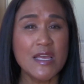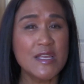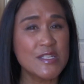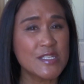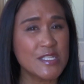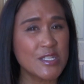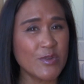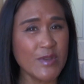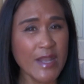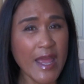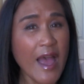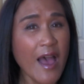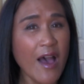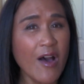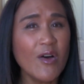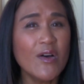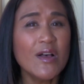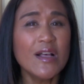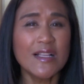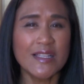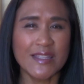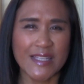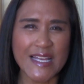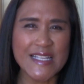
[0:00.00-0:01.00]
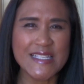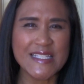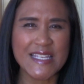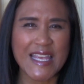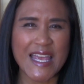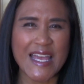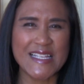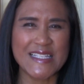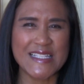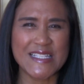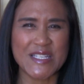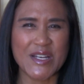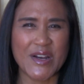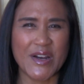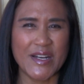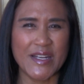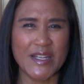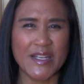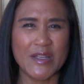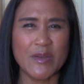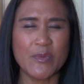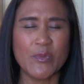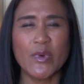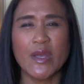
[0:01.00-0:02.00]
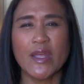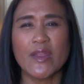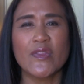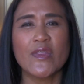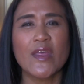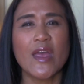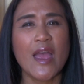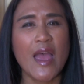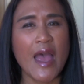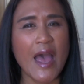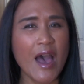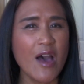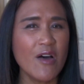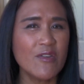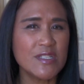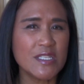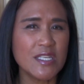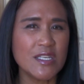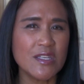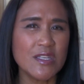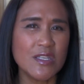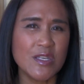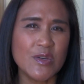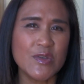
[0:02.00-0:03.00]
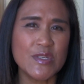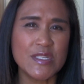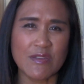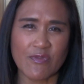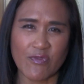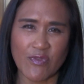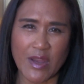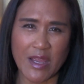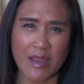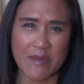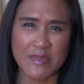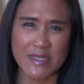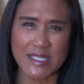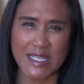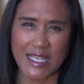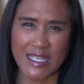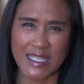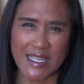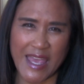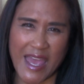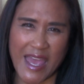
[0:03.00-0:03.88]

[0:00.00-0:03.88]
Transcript: So now, let's get started with how to use frames in